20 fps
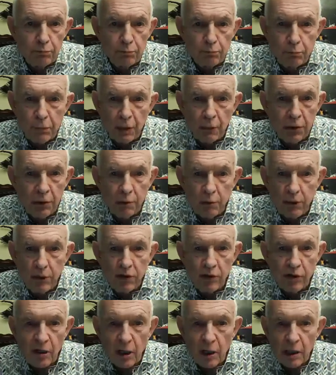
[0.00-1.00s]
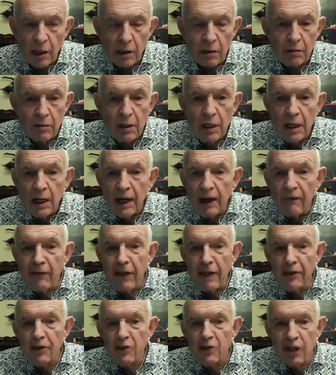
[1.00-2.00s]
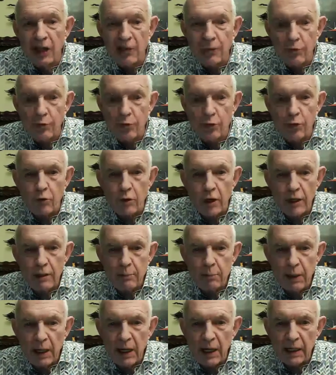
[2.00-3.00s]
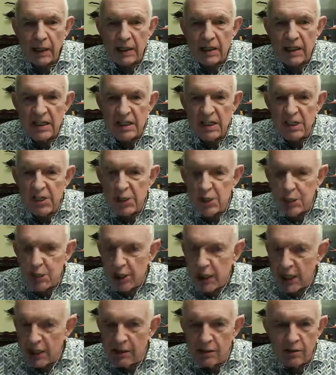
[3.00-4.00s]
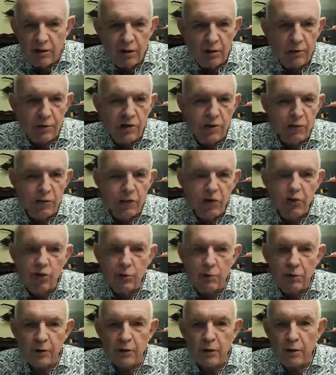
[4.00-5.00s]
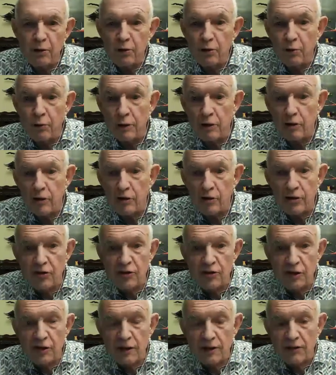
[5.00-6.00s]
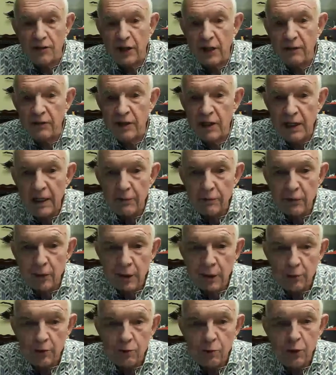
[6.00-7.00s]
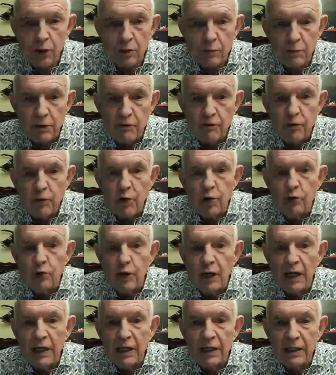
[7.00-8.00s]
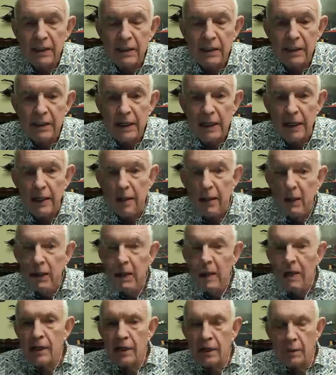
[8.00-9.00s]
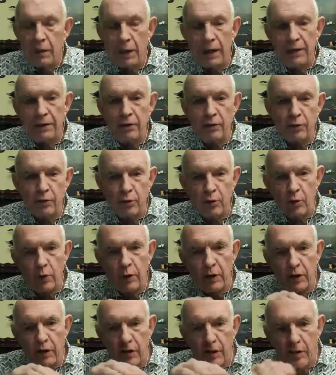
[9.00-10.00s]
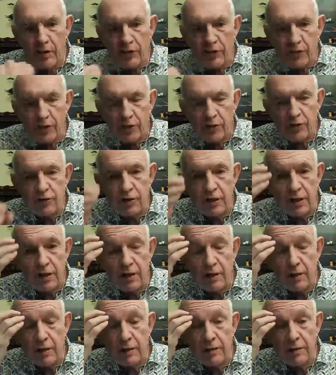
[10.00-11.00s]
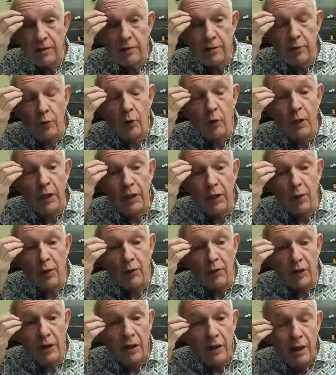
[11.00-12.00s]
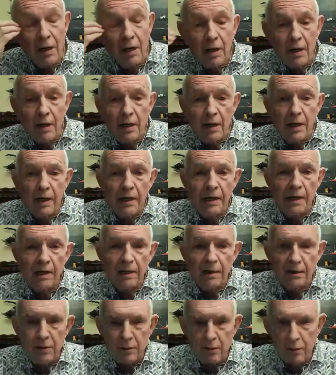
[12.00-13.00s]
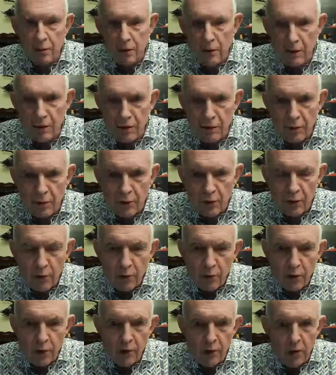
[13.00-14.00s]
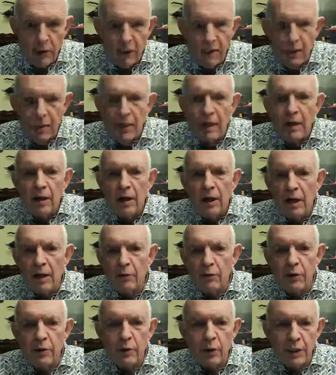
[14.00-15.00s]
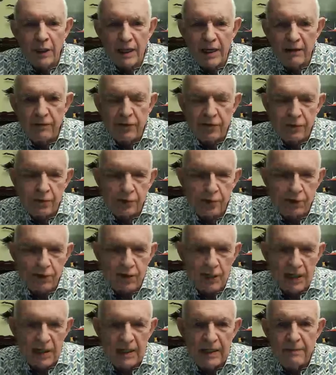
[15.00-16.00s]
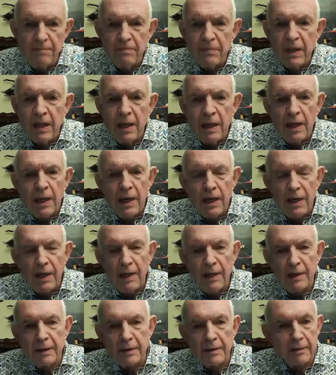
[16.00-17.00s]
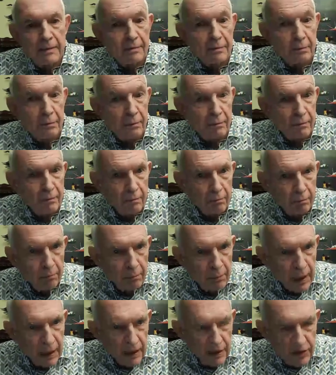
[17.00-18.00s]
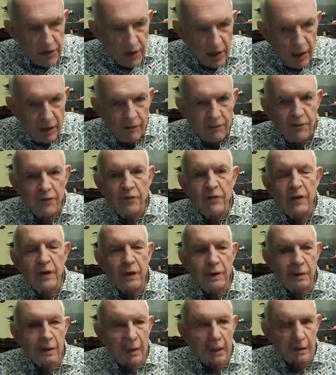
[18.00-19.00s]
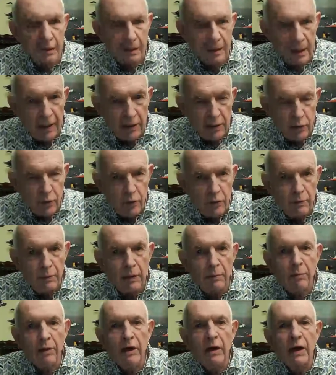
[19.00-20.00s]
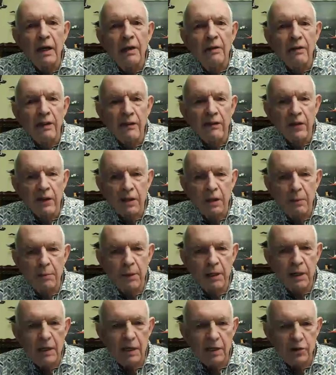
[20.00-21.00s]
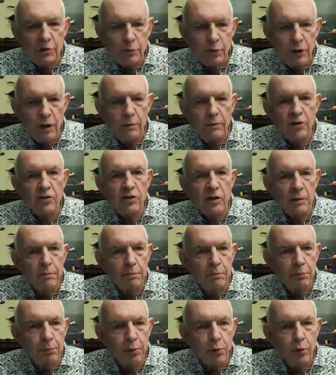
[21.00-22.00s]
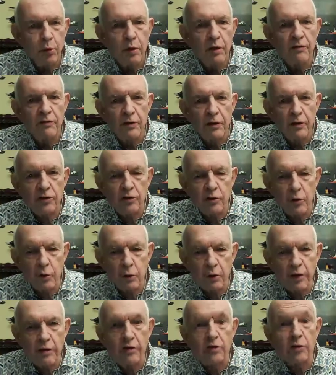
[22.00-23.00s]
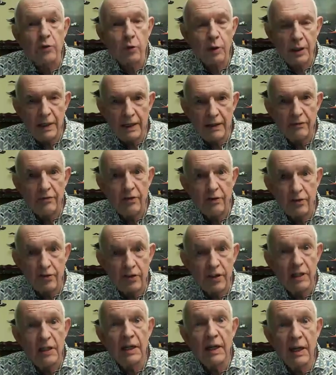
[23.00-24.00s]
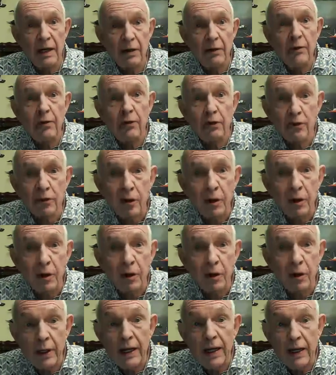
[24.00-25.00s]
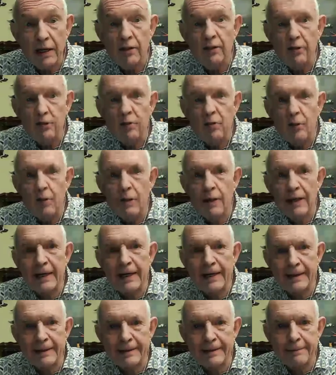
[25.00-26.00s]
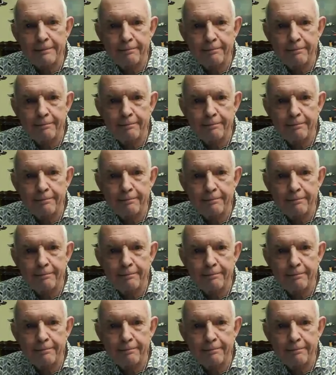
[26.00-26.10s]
bubble price target and then set right back dead to its mid-super growth, which is 5.5 times book, before rallying again. Now, I don't know whether this is rolling over or not. We will have to see. Myself, I do remember that the company has promised a poor first quarter, so we'll have to see how the stock reacts to that.